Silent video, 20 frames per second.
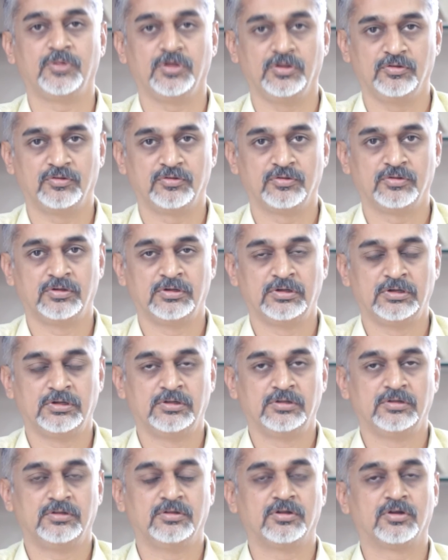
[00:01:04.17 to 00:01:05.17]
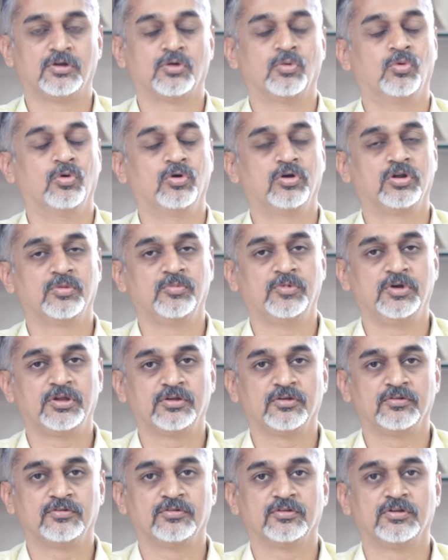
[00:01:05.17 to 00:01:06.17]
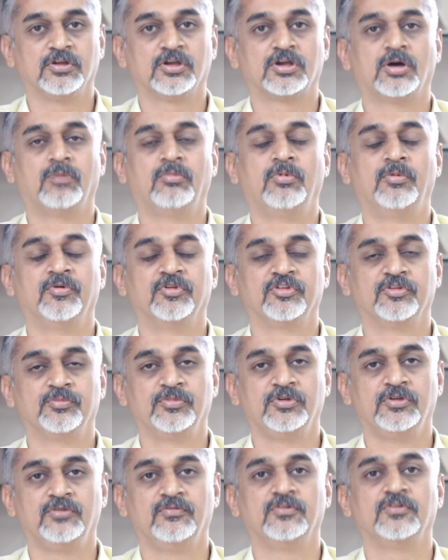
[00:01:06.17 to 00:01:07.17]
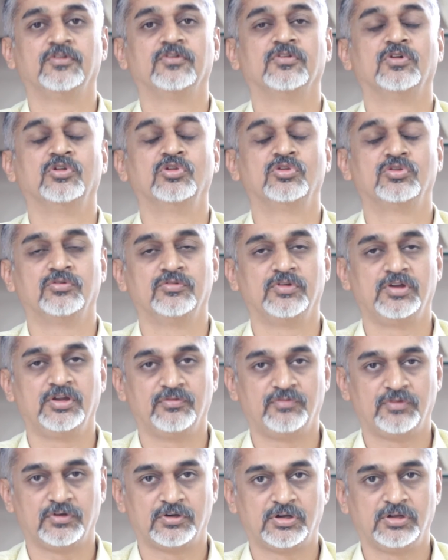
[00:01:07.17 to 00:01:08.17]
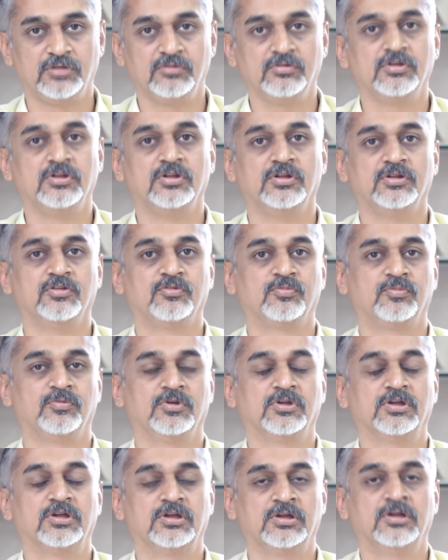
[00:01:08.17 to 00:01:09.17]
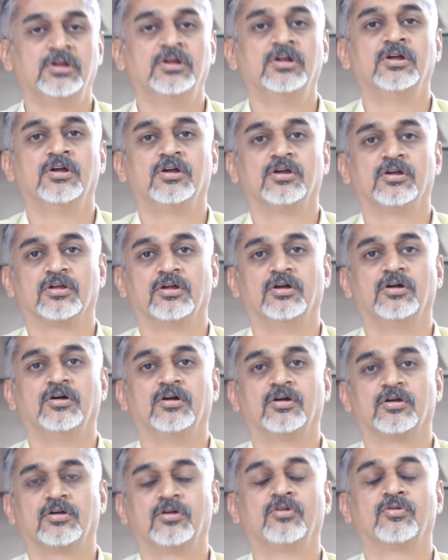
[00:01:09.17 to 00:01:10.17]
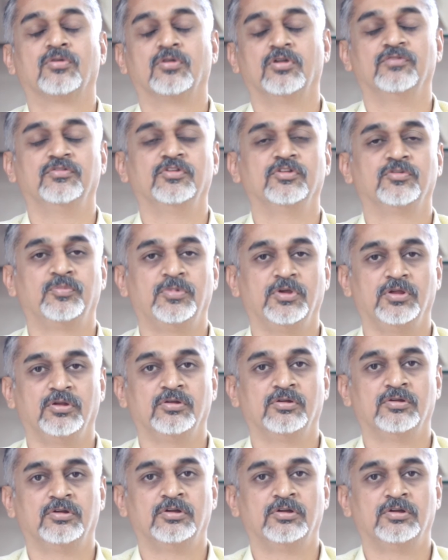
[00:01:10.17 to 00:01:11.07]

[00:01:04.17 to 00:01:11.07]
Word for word: pains. There are older medications like carbamazepine, which is also very effective in this control of this pain.